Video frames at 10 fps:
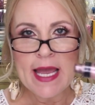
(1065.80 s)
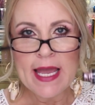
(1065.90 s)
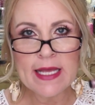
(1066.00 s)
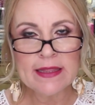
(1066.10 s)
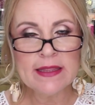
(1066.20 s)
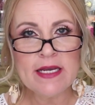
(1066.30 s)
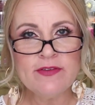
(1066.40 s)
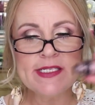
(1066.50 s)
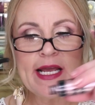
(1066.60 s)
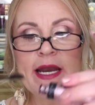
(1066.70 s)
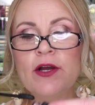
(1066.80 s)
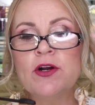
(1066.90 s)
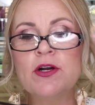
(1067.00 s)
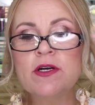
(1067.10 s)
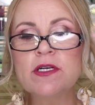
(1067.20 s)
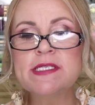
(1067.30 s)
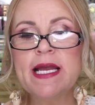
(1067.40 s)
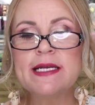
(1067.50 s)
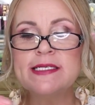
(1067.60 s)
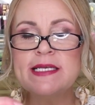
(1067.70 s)
It lifts and it curls
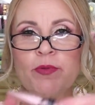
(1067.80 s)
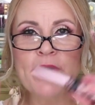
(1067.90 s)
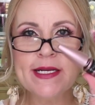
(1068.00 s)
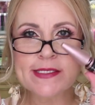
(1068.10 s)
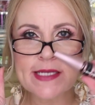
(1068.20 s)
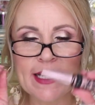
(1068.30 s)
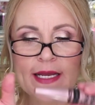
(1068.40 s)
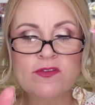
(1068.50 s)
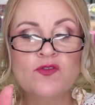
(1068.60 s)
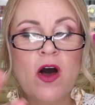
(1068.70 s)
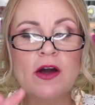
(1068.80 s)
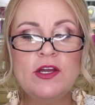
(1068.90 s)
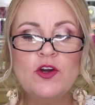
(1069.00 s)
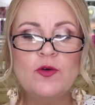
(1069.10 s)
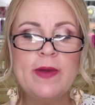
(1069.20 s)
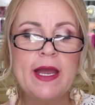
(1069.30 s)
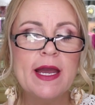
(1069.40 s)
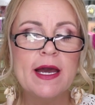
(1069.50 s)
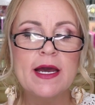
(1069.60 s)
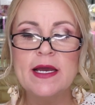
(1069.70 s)
and it separates and gives volume,
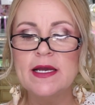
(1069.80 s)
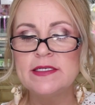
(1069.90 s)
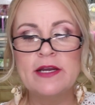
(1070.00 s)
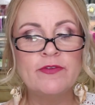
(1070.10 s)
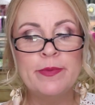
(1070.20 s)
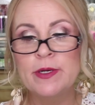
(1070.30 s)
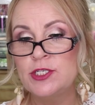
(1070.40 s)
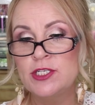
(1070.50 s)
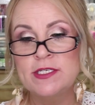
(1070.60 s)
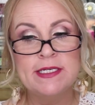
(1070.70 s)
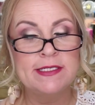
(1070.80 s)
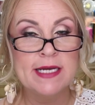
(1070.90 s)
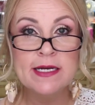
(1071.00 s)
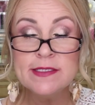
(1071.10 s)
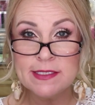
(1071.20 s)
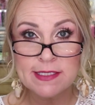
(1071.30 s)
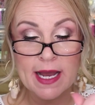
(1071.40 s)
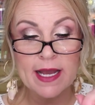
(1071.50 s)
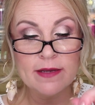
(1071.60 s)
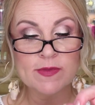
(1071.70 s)
and I've repurchased it tons of
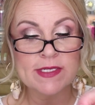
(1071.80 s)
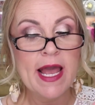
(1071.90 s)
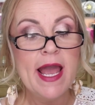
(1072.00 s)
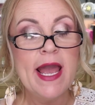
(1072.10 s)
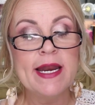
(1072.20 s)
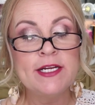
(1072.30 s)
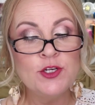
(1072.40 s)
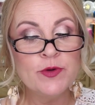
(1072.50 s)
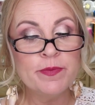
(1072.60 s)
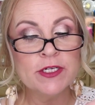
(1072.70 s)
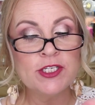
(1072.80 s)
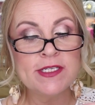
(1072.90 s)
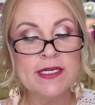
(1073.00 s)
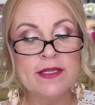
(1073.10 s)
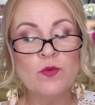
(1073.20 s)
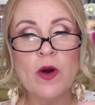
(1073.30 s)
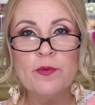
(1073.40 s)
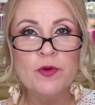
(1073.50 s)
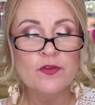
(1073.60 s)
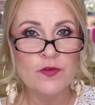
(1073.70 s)
times, and I do repurchase it in the
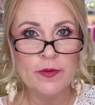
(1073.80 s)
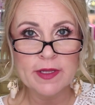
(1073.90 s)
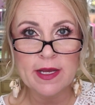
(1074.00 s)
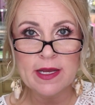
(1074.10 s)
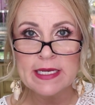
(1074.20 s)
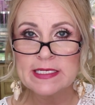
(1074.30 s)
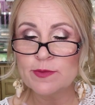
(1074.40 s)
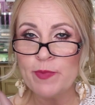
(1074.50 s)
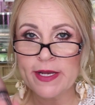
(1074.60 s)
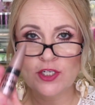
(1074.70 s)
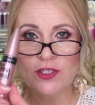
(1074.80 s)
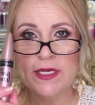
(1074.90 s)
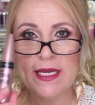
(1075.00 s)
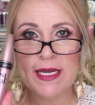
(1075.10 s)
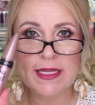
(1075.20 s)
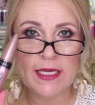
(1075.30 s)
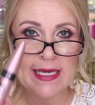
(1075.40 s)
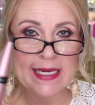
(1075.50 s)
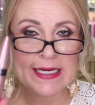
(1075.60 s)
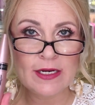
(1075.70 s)
waterproof formula, especially in the
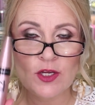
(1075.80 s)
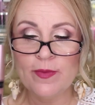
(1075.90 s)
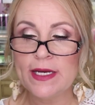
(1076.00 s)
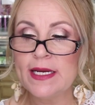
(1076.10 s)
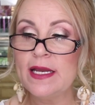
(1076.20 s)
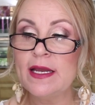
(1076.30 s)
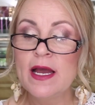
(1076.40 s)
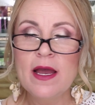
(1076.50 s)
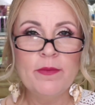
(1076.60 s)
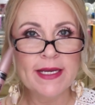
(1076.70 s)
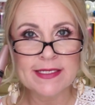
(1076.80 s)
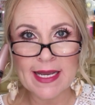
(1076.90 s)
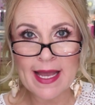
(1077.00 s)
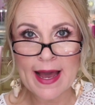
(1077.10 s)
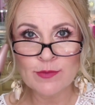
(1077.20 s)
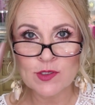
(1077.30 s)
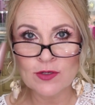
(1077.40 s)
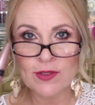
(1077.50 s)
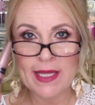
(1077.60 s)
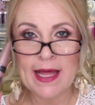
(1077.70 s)
heat and humidity, because I
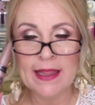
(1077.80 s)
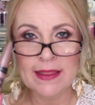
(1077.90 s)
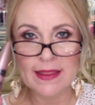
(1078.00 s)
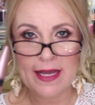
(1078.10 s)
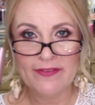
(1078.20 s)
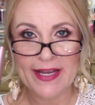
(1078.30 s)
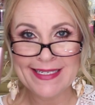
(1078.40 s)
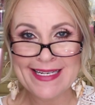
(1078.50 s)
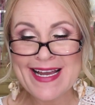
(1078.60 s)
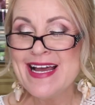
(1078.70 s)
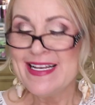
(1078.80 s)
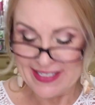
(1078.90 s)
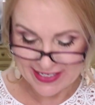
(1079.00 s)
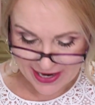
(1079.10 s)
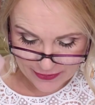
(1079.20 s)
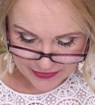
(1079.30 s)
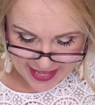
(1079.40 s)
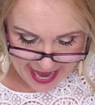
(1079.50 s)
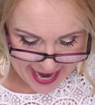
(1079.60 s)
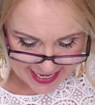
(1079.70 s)
absolutely love it. So
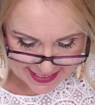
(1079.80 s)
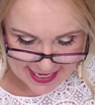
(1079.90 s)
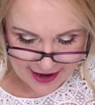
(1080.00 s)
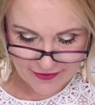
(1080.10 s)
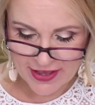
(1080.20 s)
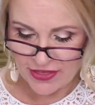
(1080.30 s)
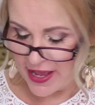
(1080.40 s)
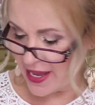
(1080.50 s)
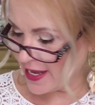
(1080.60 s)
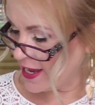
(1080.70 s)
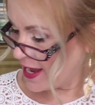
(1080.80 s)
that is everything.